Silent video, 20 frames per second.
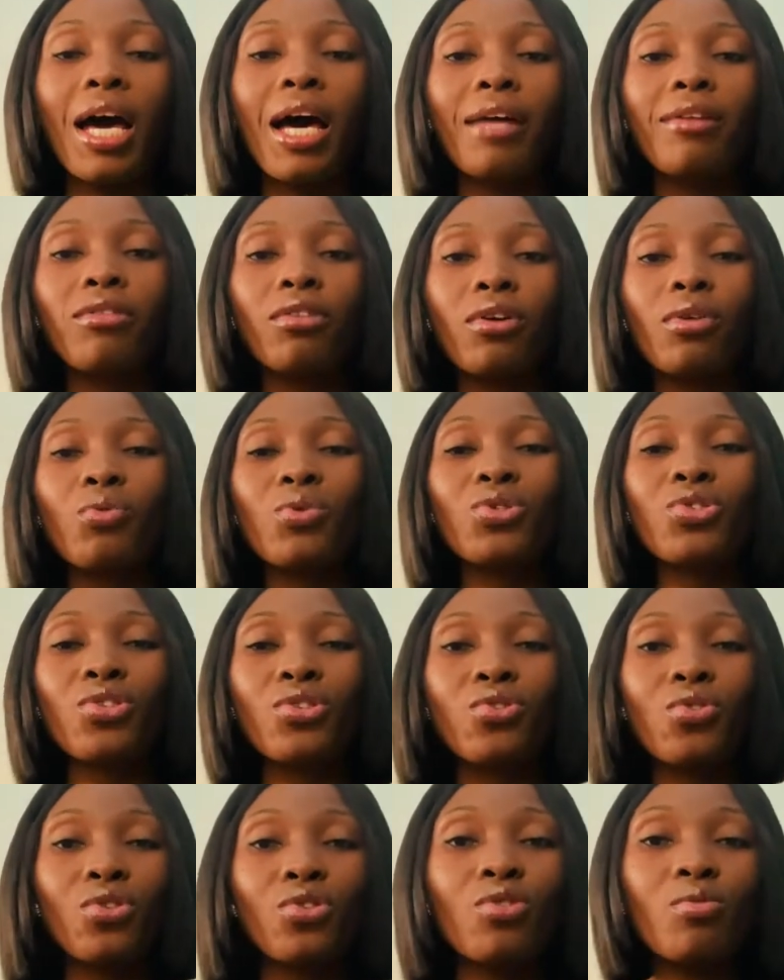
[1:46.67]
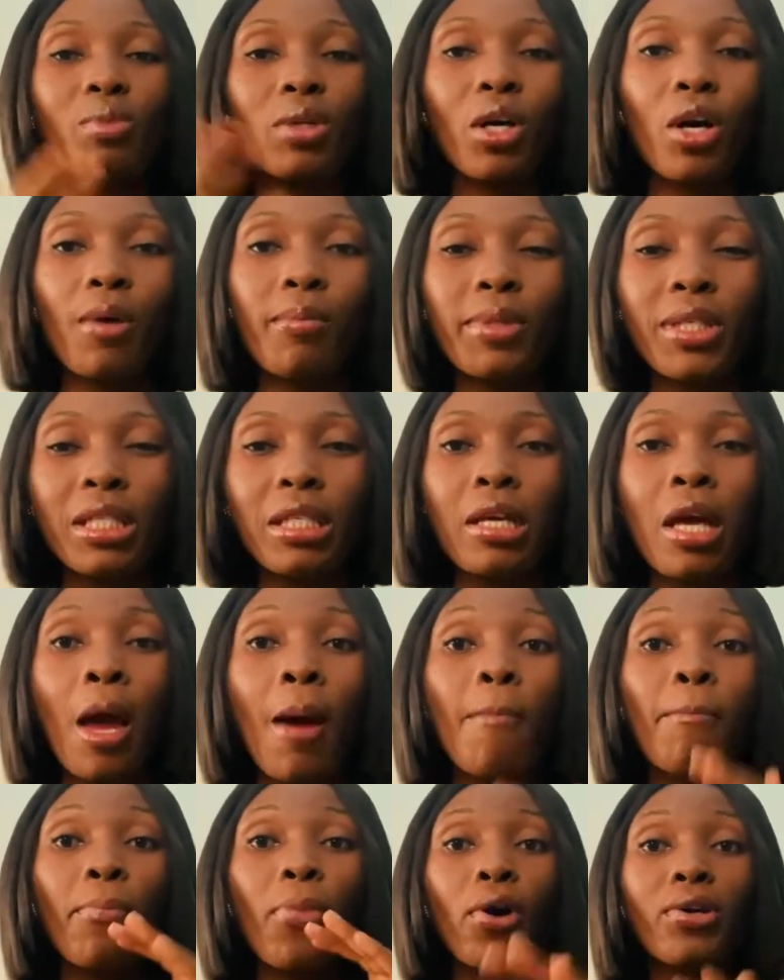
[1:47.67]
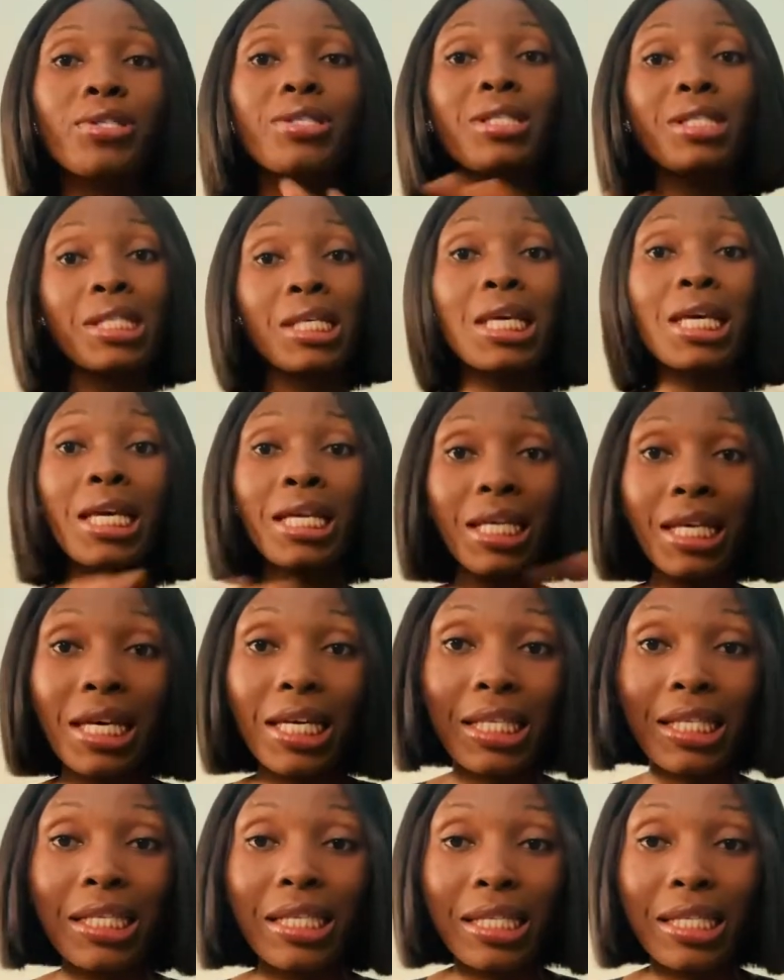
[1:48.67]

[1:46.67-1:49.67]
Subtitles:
I thought it was just going to be comedy. But seeing it,